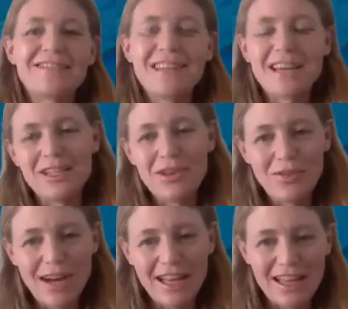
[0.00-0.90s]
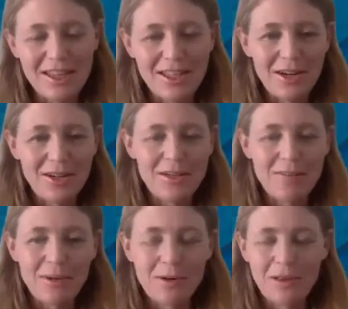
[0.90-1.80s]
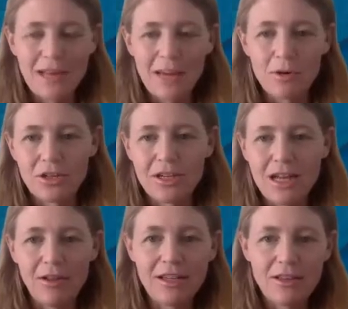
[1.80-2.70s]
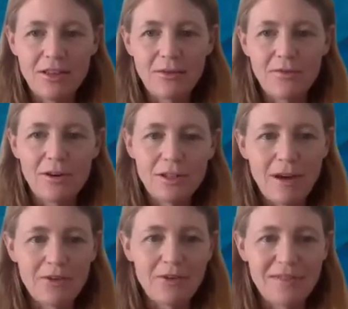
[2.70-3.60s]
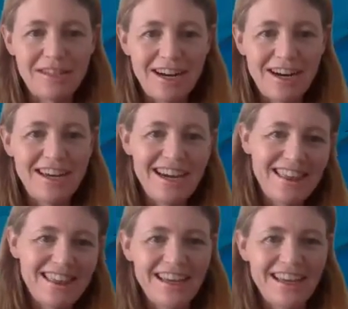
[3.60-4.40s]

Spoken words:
funny, because you've got like the stereotypical like personalities on the different spectrums there. You got